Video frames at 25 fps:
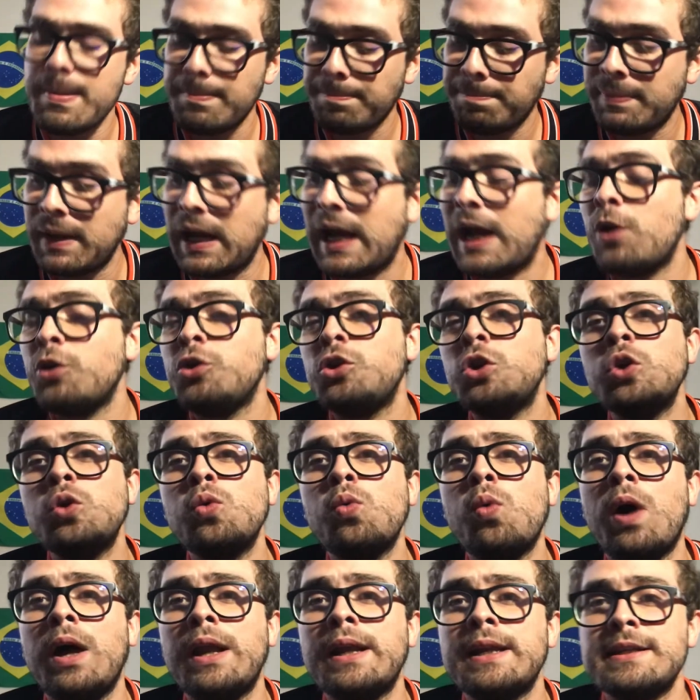But I do
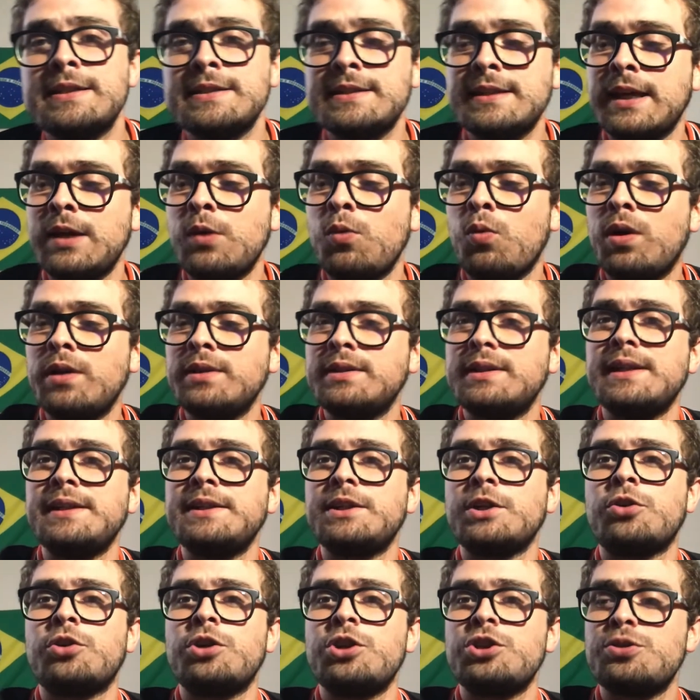want to say one thing to
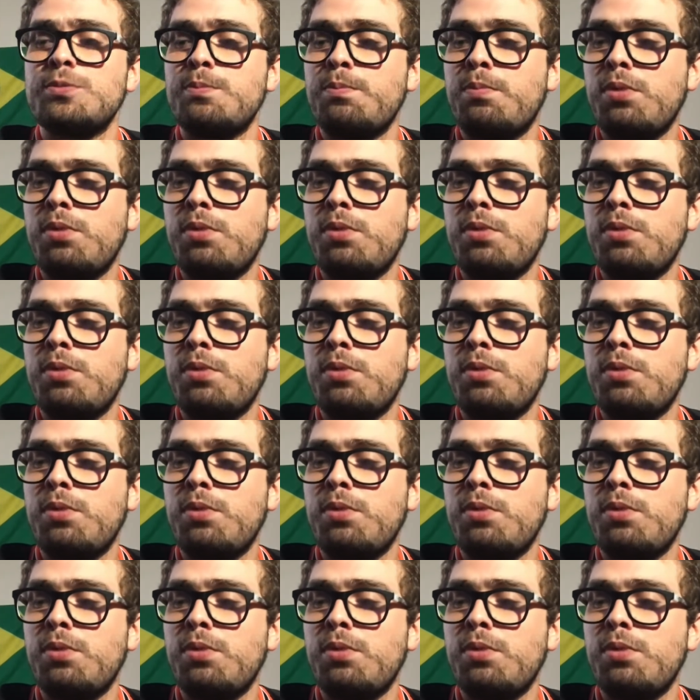Christian